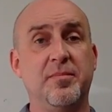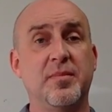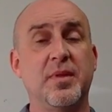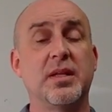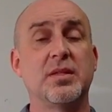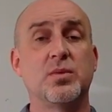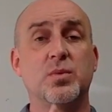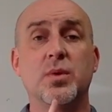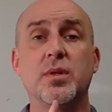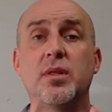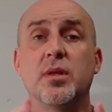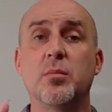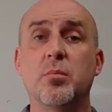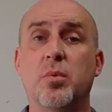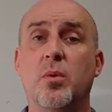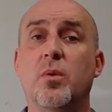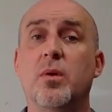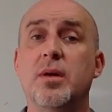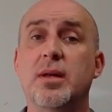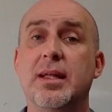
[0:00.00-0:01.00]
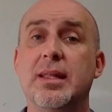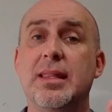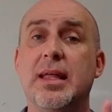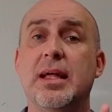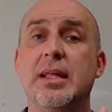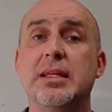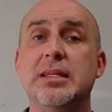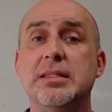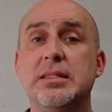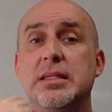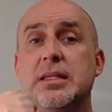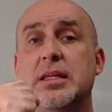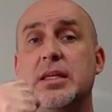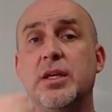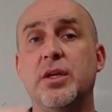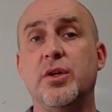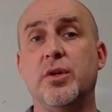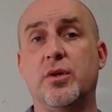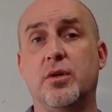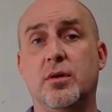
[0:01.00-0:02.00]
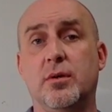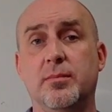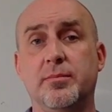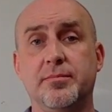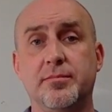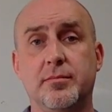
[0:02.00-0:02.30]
that's really important, and that is a year.